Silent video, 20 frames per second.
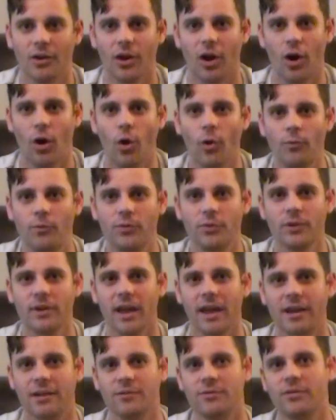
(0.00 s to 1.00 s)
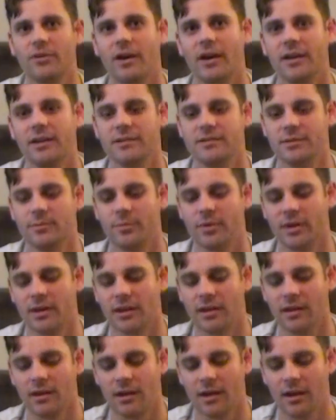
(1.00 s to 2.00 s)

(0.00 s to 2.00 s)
Hopefully I can find somebody.